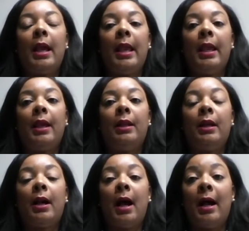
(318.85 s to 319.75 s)
And
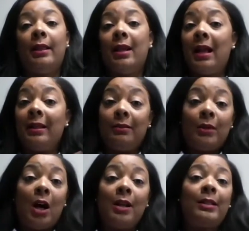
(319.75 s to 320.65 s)
I
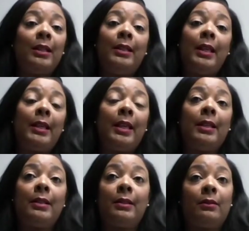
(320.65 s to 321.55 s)
honestly think
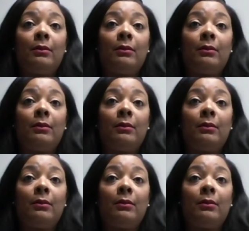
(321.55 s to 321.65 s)
it's